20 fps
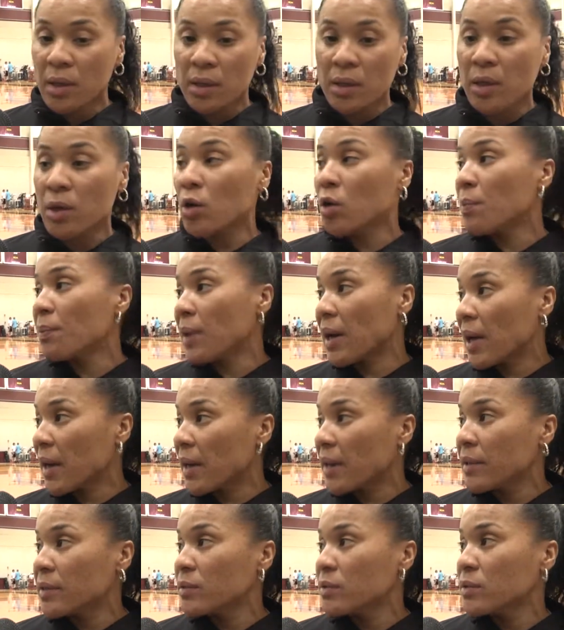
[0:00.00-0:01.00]
they don't
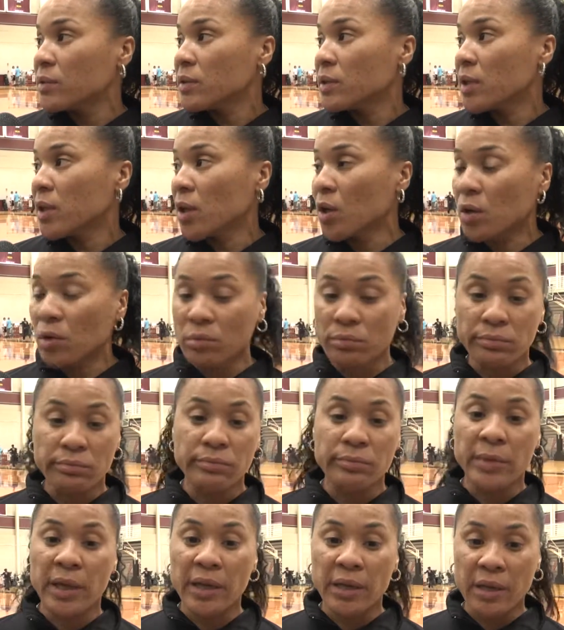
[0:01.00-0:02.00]
mind, you know,
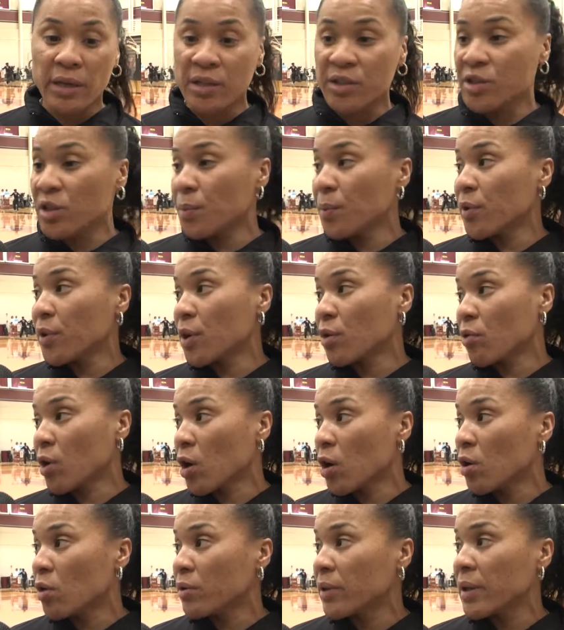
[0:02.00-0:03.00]
getting in the gym on their own.